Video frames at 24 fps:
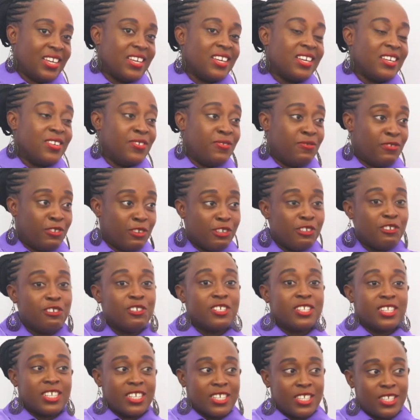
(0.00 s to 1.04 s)
If you
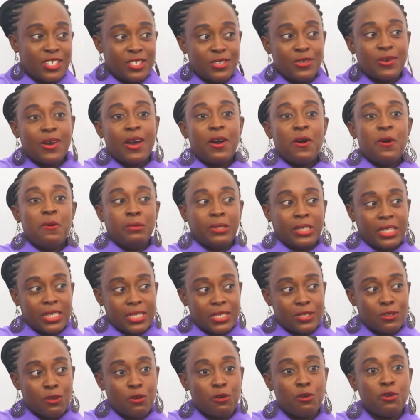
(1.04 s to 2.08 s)
lose it, you are
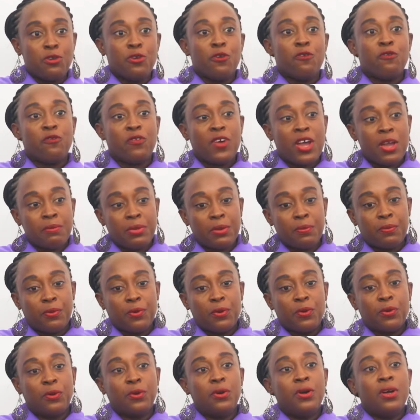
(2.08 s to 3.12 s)
homeless. So you find
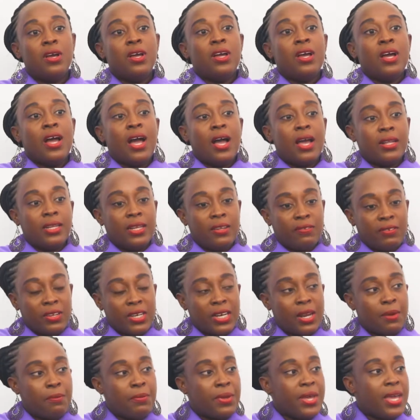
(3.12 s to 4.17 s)
people living
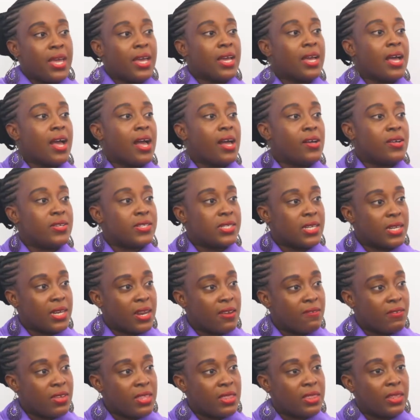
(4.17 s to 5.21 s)
in a big house and
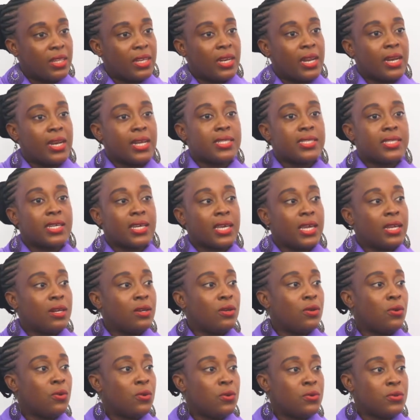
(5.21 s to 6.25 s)
everything, and then
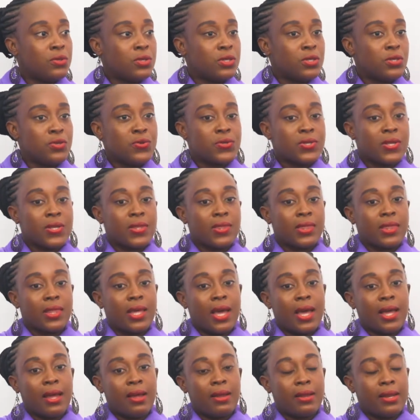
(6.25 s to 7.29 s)
taking loans, using
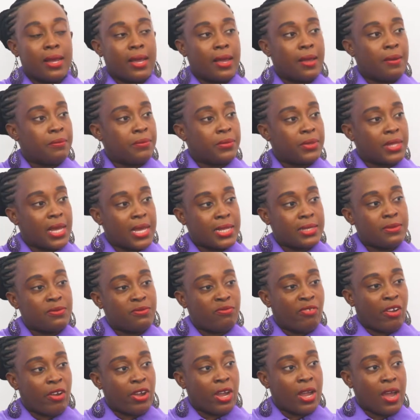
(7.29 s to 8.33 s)
that
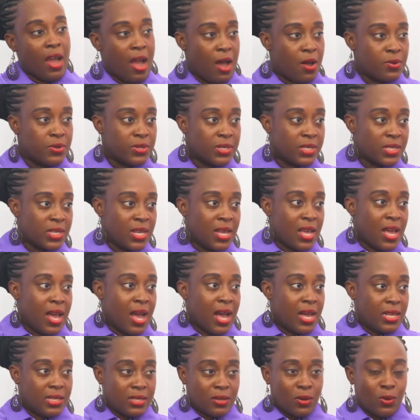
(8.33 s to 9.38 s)
very house
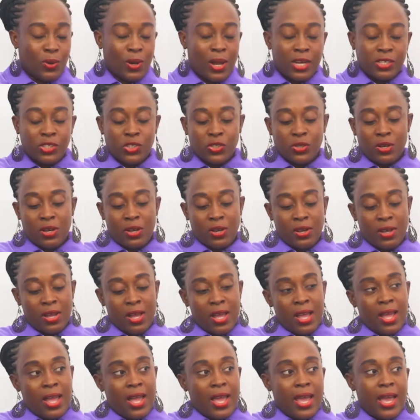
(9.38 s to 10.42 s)
as collateral,
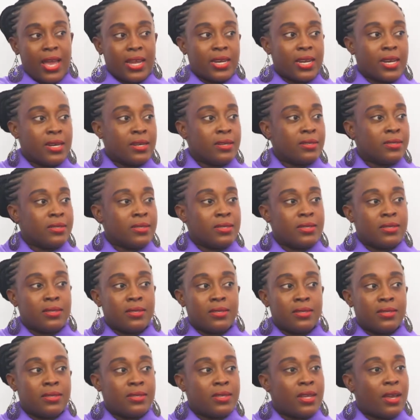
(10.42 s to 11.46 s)
and then
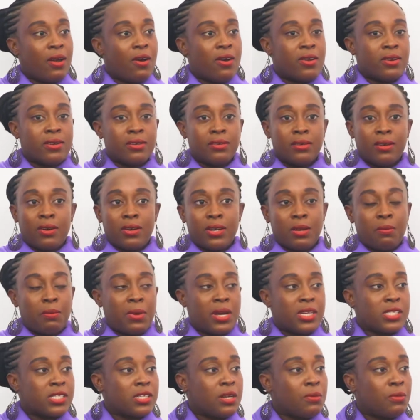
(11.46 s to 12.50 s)
the
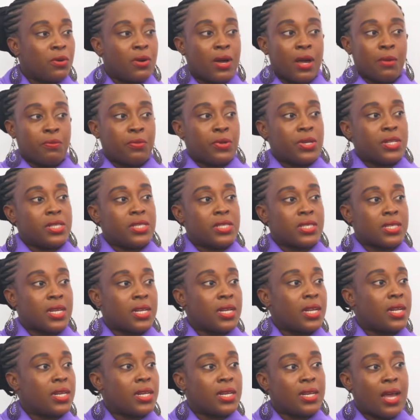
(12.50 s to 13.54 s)
unimaginable happens,
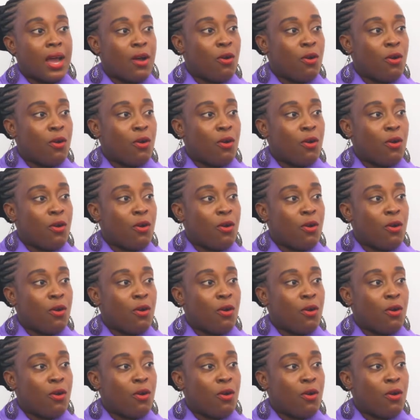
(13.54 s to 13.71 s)
and then they are